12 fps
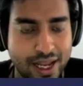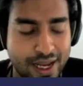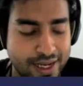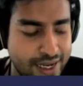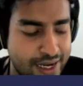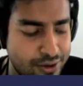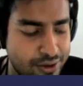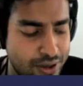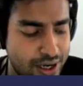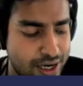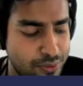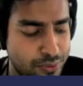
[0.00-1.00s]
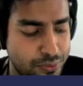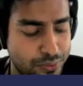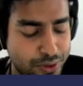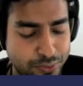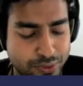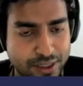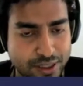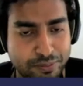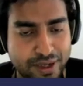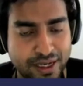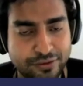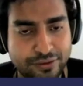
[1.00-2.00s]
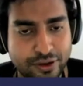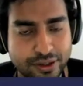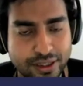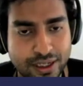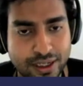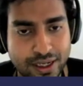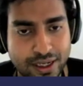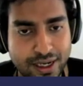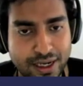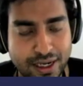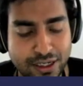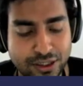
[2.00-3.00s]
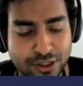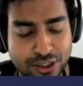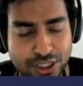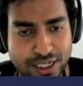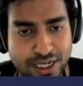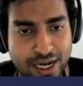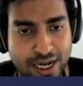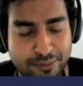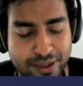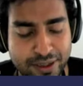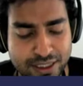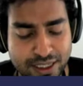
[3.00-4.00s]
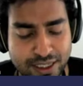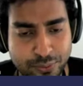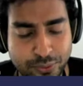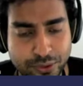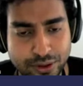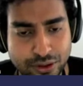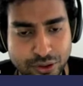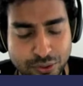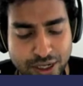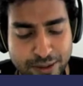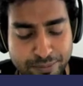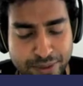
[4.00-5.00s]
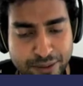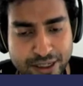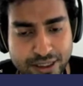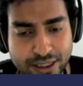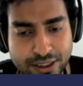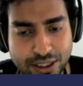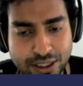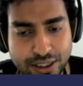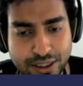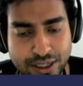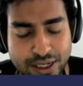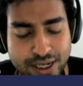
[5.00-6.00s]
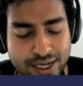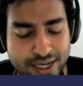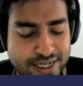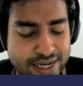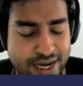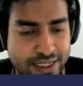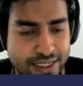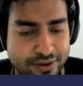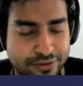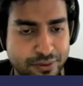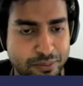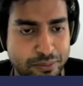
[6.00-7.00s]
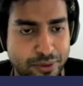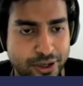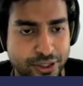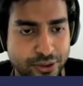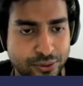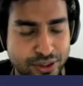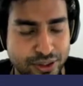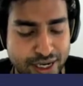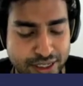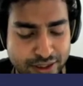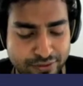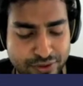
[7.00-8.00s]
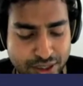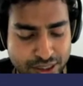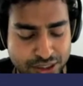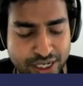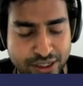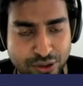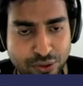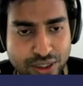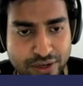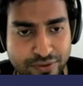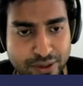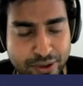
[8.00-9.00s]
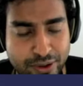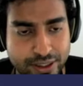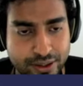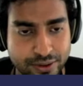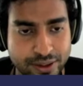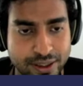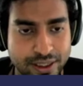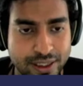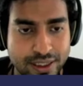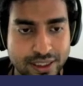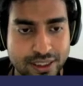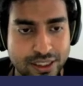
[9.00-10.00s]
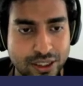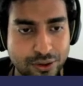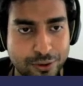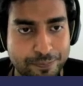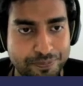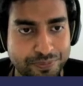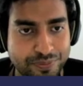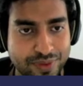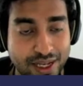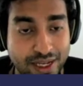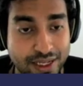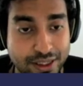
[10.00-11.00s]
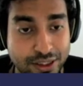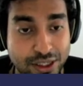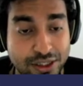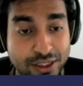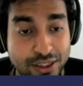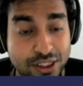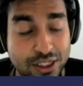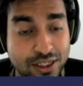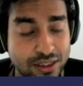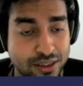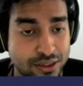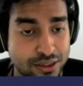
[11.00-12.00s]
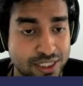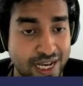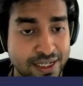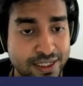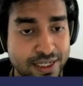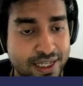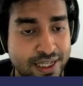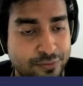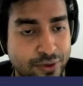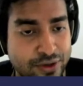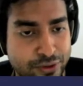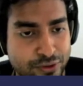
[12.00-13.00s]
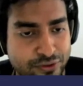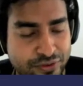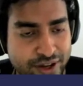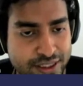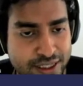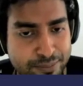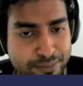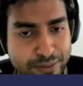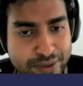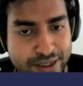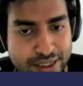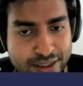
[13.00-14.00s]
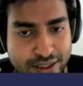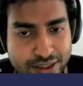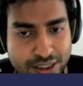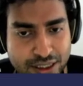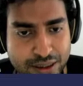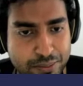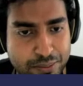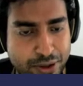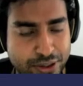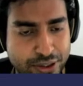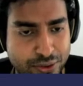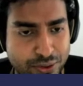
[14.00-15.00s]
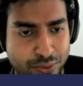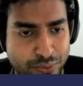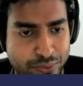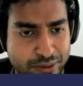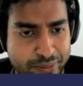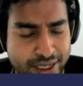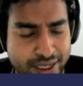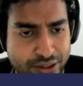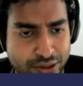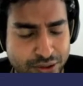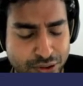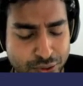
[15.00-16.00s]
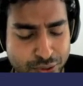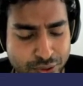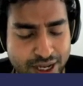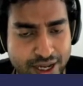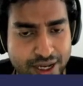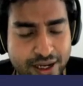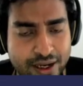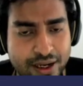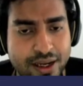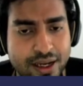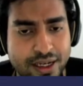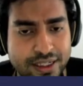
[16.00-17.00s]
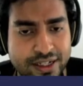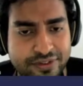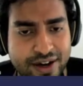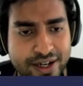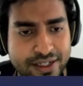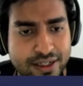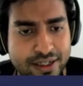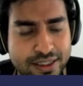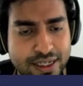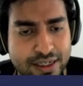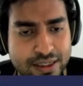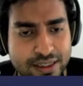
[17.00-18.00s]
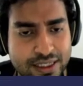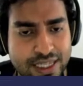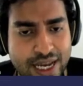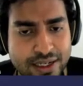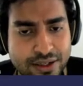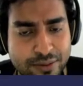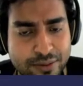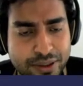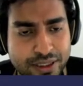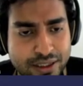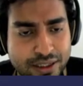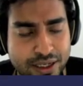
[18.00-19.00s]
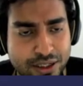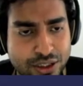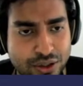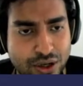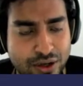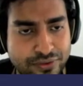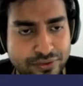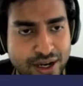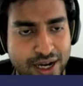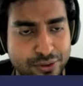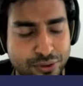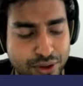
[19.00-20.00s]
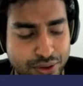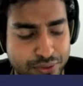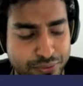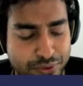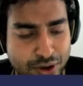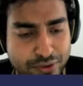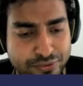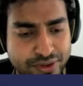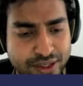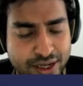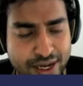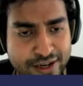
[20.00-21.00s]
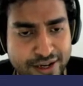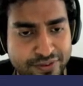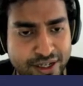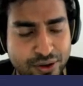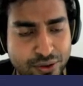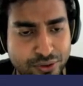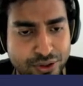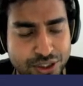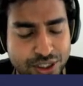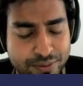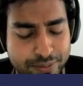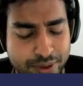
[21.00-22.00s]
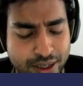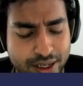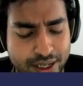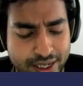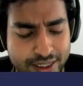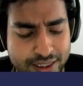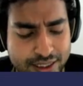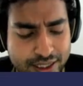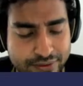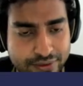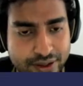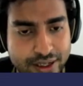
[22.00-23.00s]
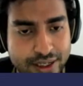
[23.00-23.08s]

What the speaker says: And what would it mean for the interchain IBC world to implement such a native module, native chain code level module? So the challenges that one would face in implementing such a module will be to define a single standard representation of how of the NFT ownership itself.